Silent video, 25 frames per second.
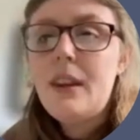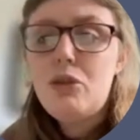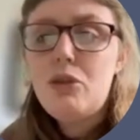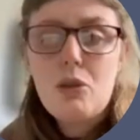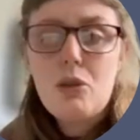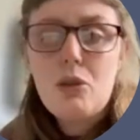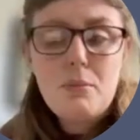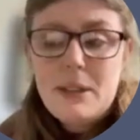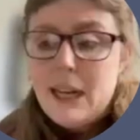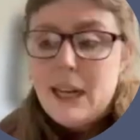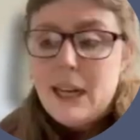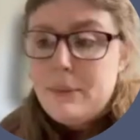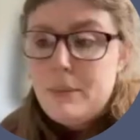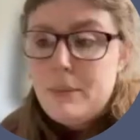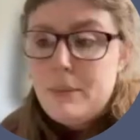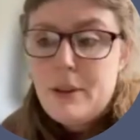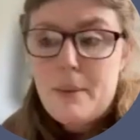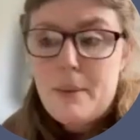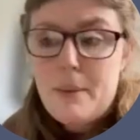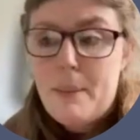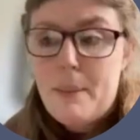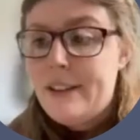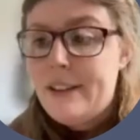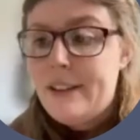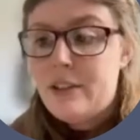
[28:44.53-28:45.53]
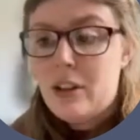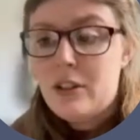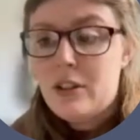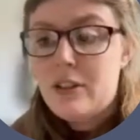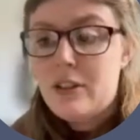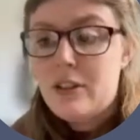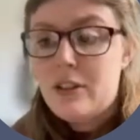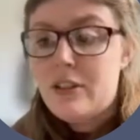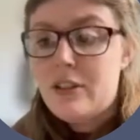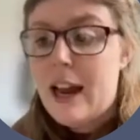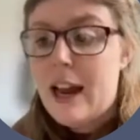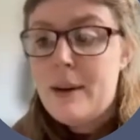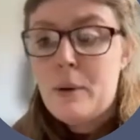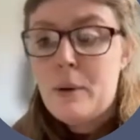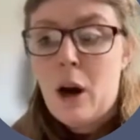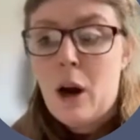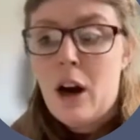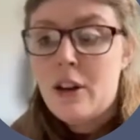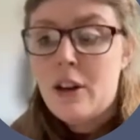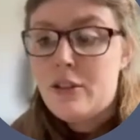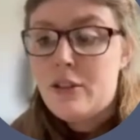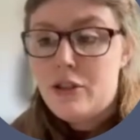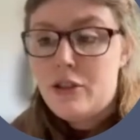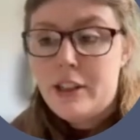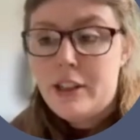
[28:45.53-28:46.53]
Sometimes they're based on site.
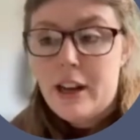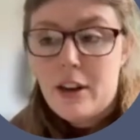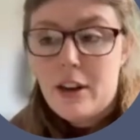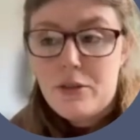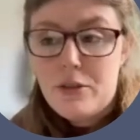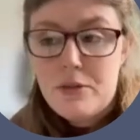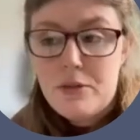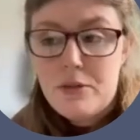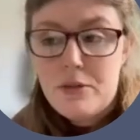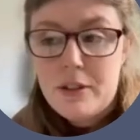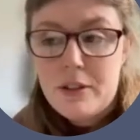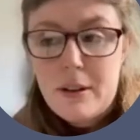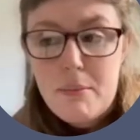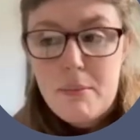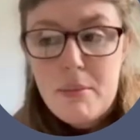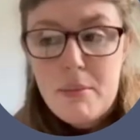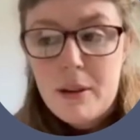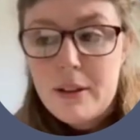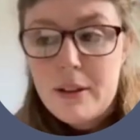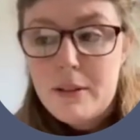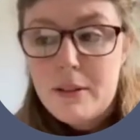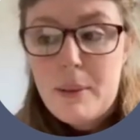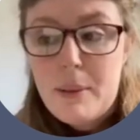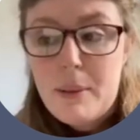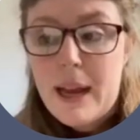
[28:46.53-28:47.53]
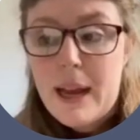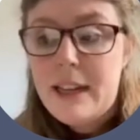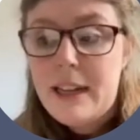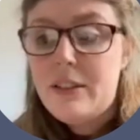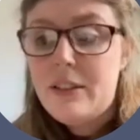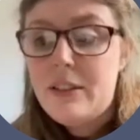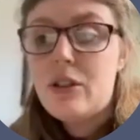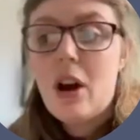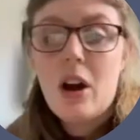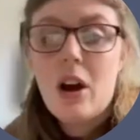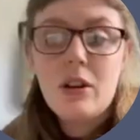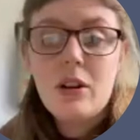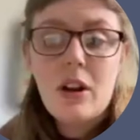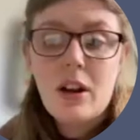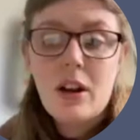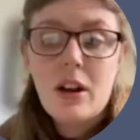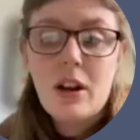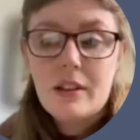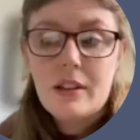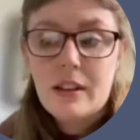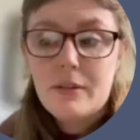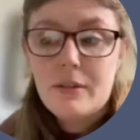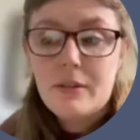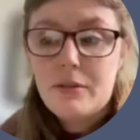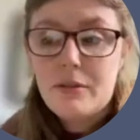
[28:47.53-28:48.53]
Our triage, for example, is based on
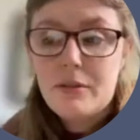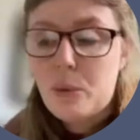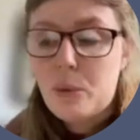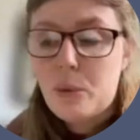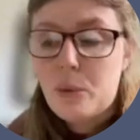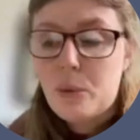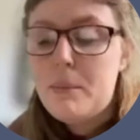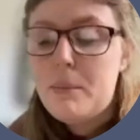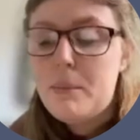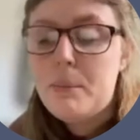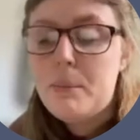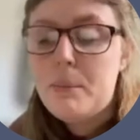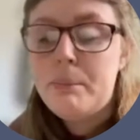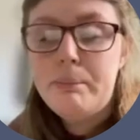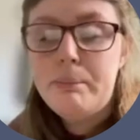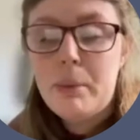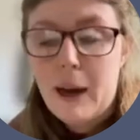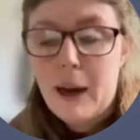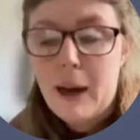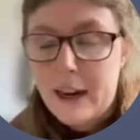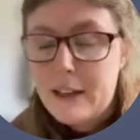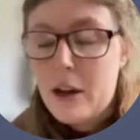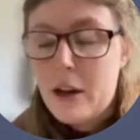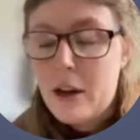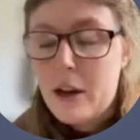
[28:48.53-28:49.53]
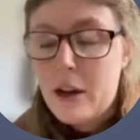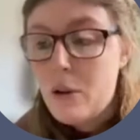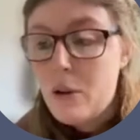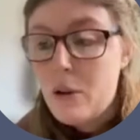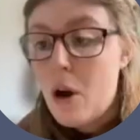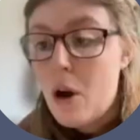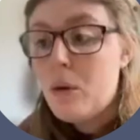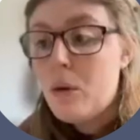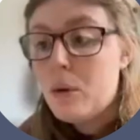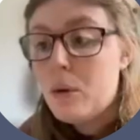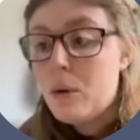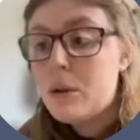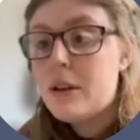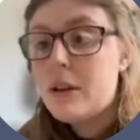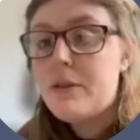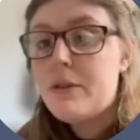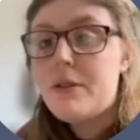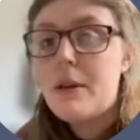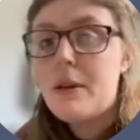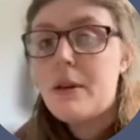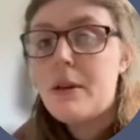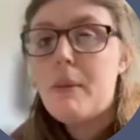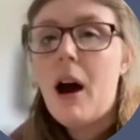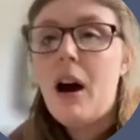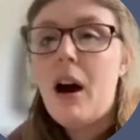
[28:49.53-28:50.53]
our delivery suite, but I know not all
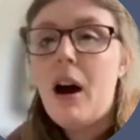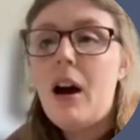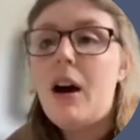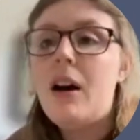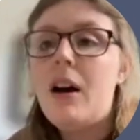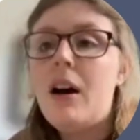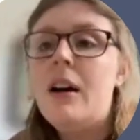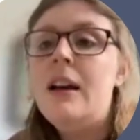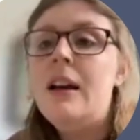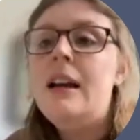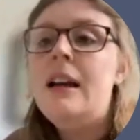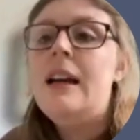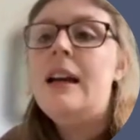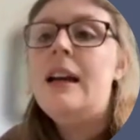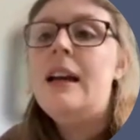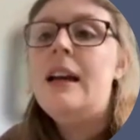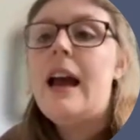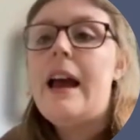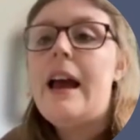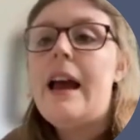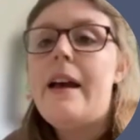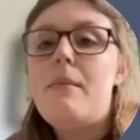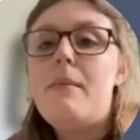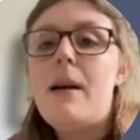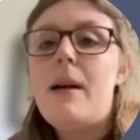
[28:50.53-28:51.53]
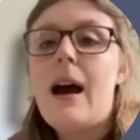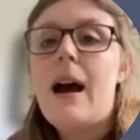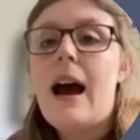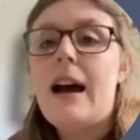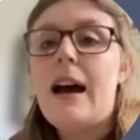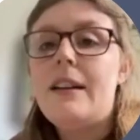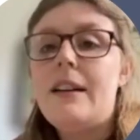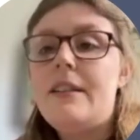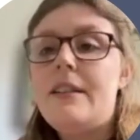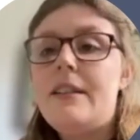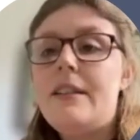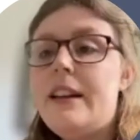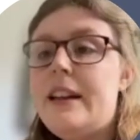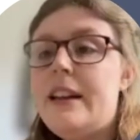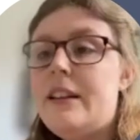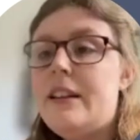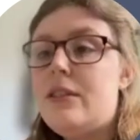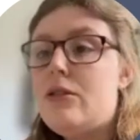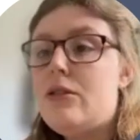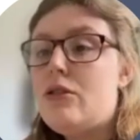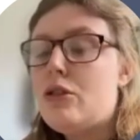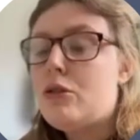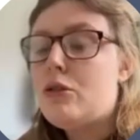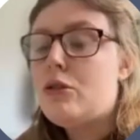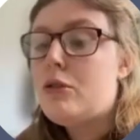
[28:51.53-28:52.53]
of them are. And
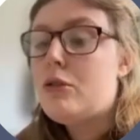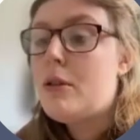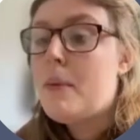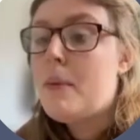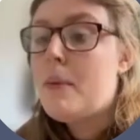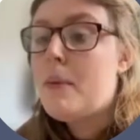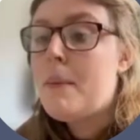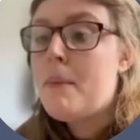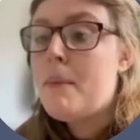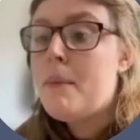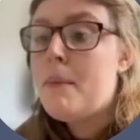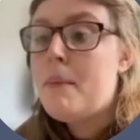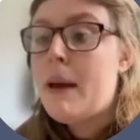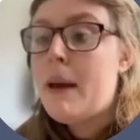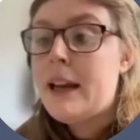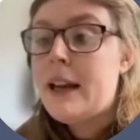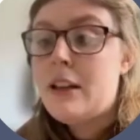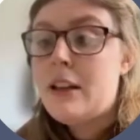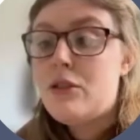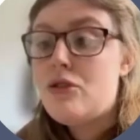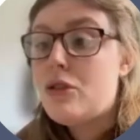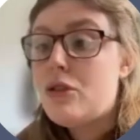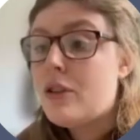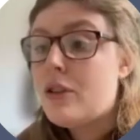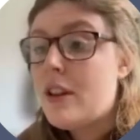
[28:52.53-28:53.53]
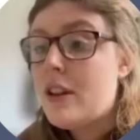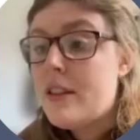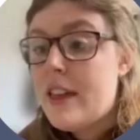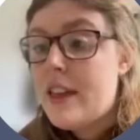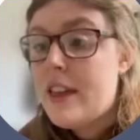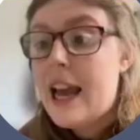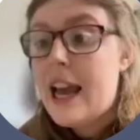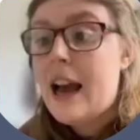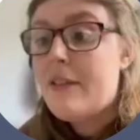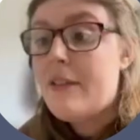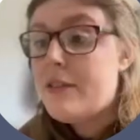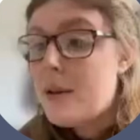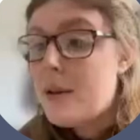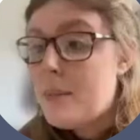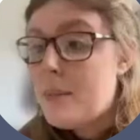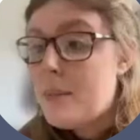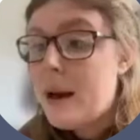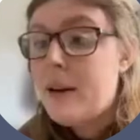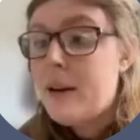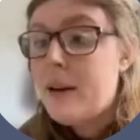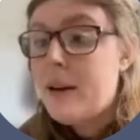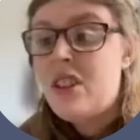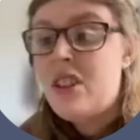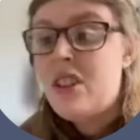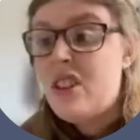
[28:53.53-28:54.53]
it's just making sure that they have the
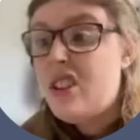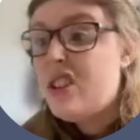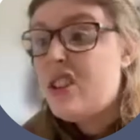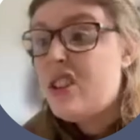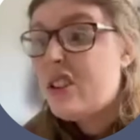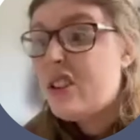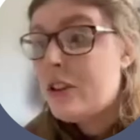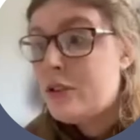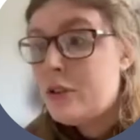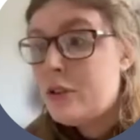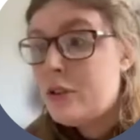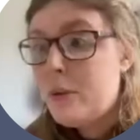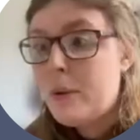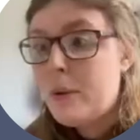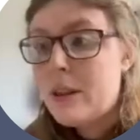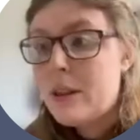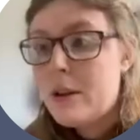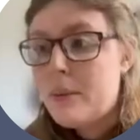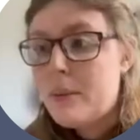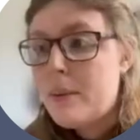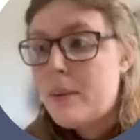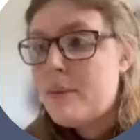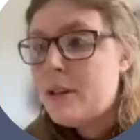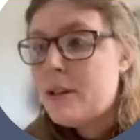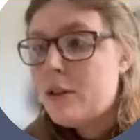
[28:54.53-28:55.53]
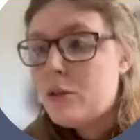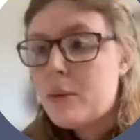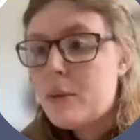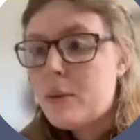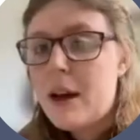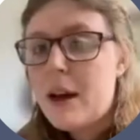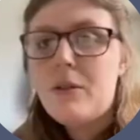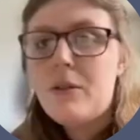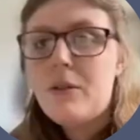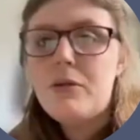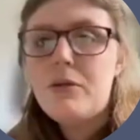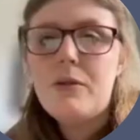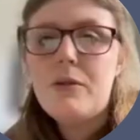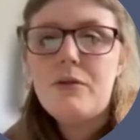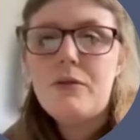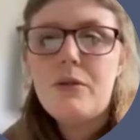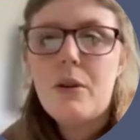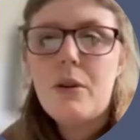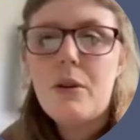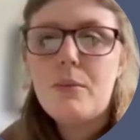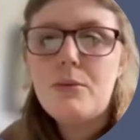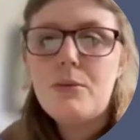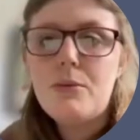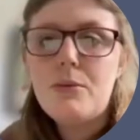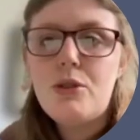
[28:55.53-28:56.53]
power to discuss it with the women as well for
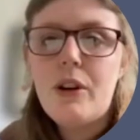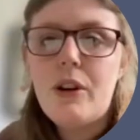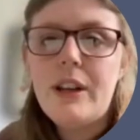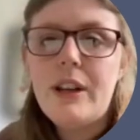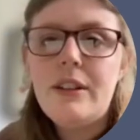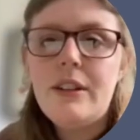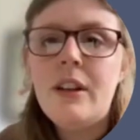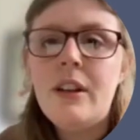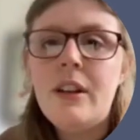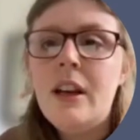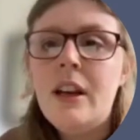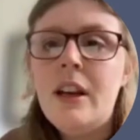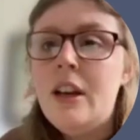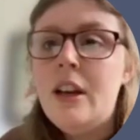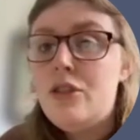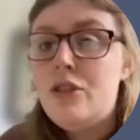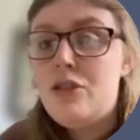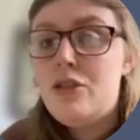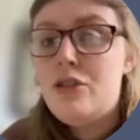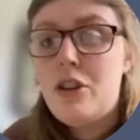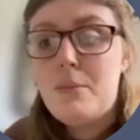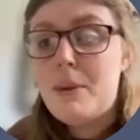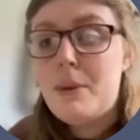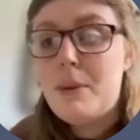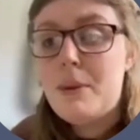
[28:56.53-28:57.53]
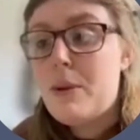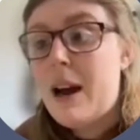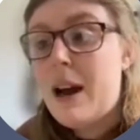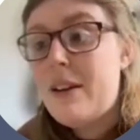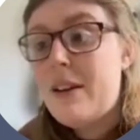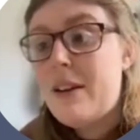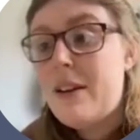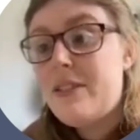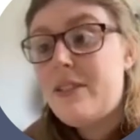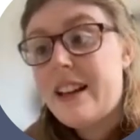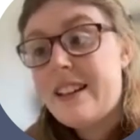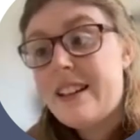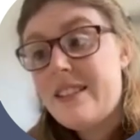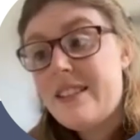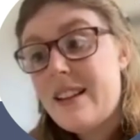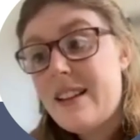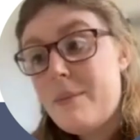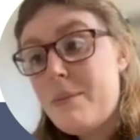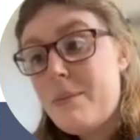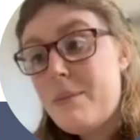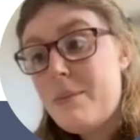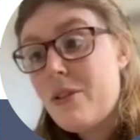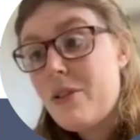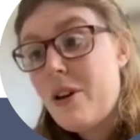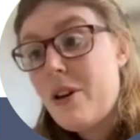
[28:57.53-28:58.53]
informed choice. Student midwives, like I
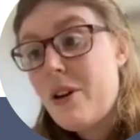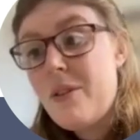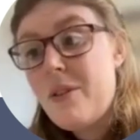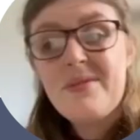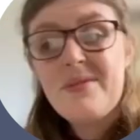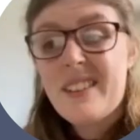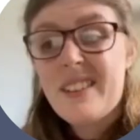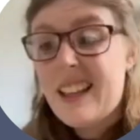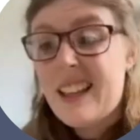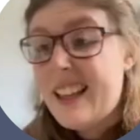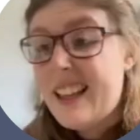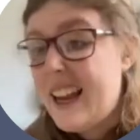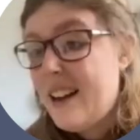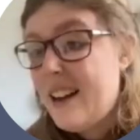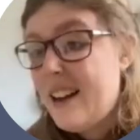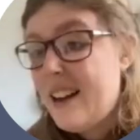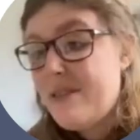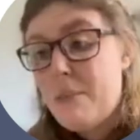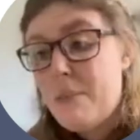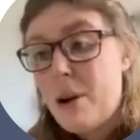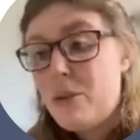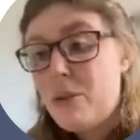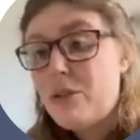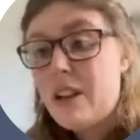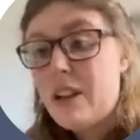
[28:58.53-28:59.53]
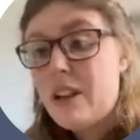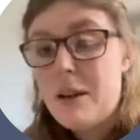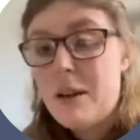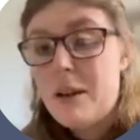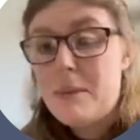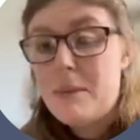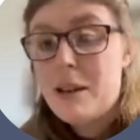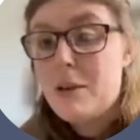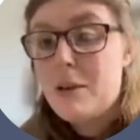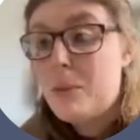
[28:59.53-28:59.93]
said before, they have the most time